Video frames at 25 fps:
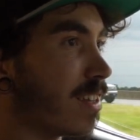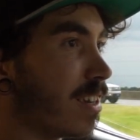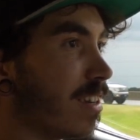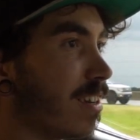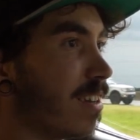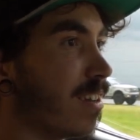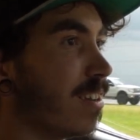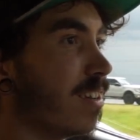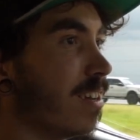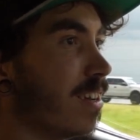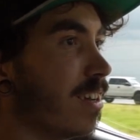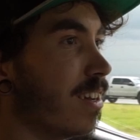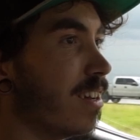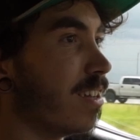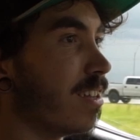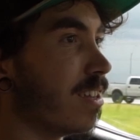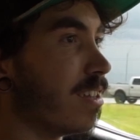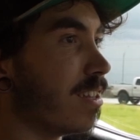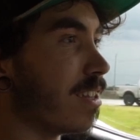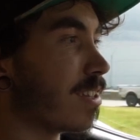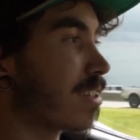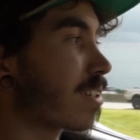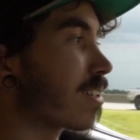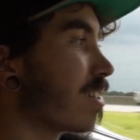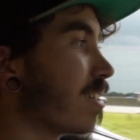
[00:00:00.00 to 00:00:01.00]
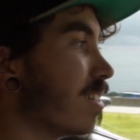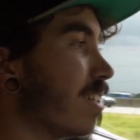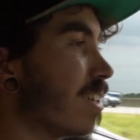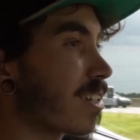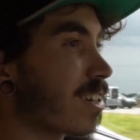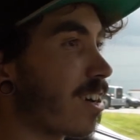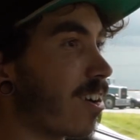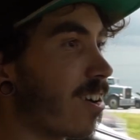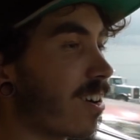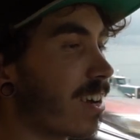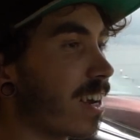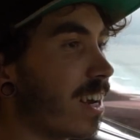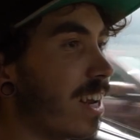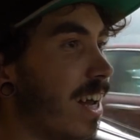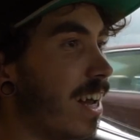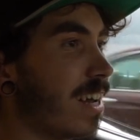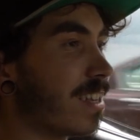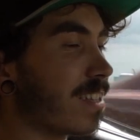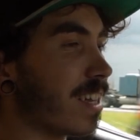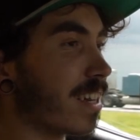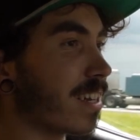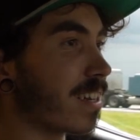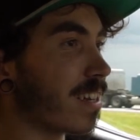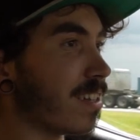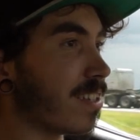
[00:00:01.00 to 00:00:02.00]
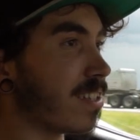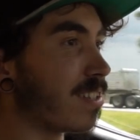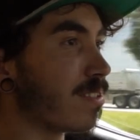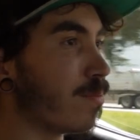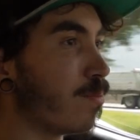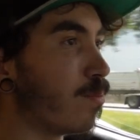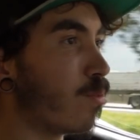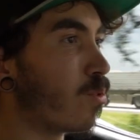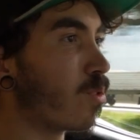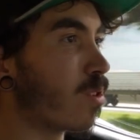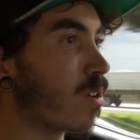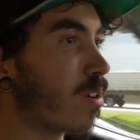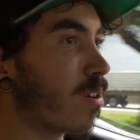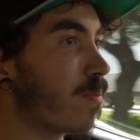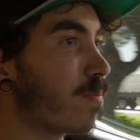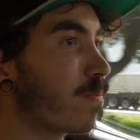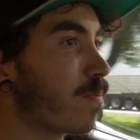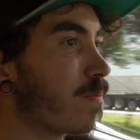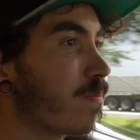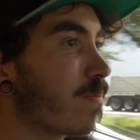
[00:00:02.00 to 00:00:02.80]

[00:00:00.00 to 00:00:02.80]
And this this car kind of has like a more